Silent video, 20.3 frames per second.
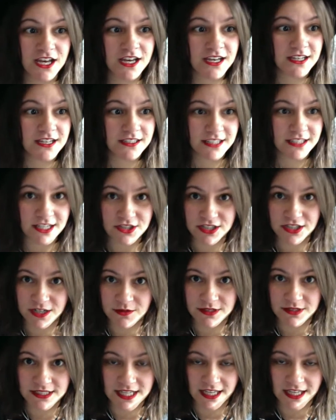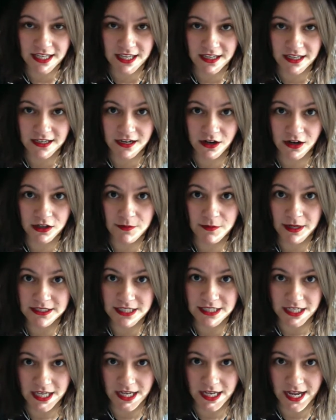yesterday was taking all about
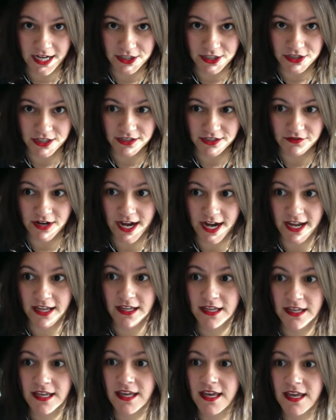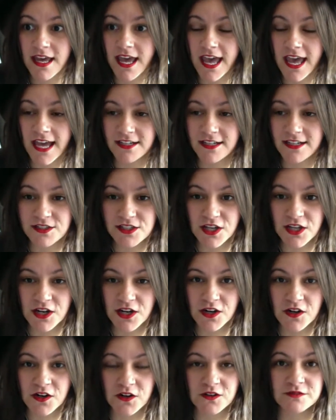taking action, right? And
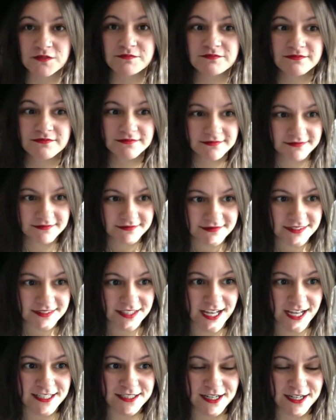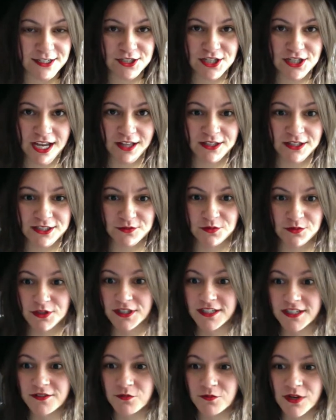so last night's challenge
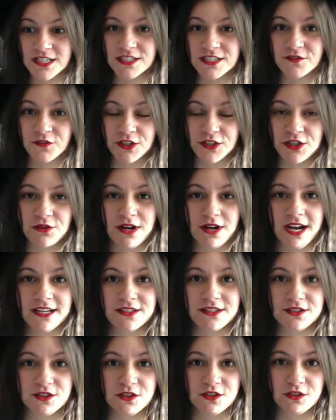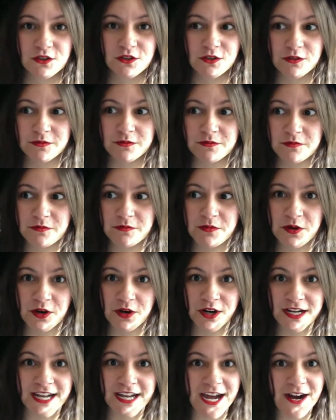were was for you guys to
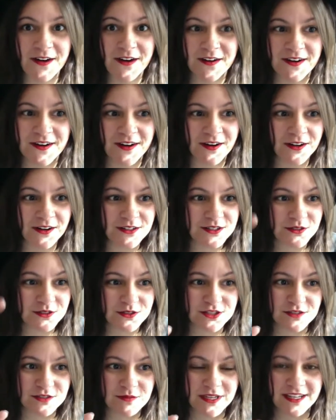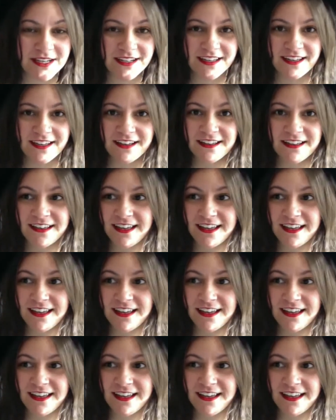put out on social media